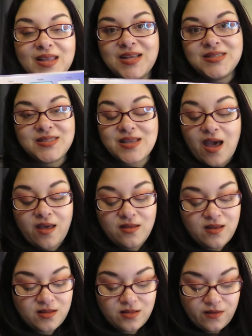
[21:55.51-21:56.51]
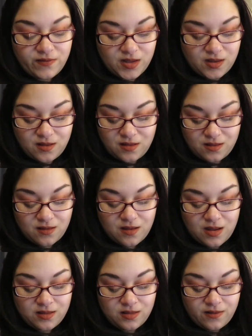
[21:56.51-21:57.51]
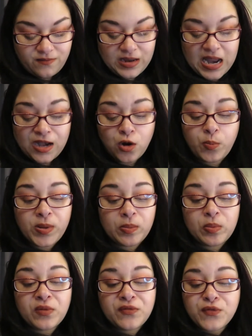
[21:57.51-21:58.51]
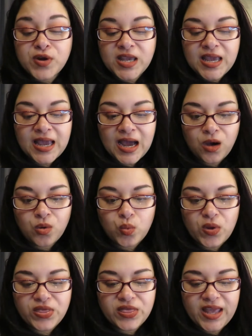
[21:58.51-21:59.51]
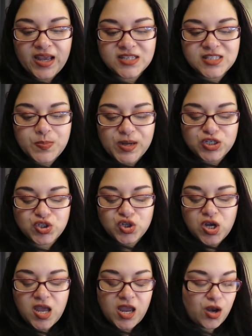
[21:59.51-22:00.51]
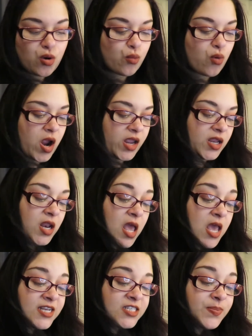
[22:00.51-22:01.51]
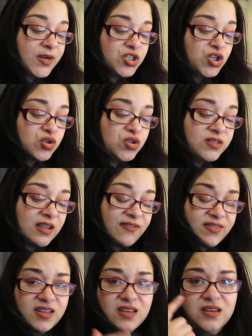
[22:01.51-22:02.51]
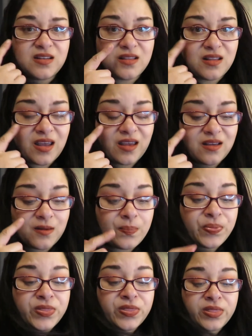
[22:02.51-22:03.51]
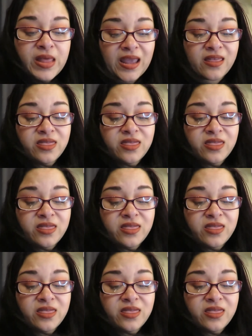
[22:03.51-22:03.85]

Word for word: it's I, I love it I love it I know people were freaking out with like Spectra and Orion Spectra you definitely can like like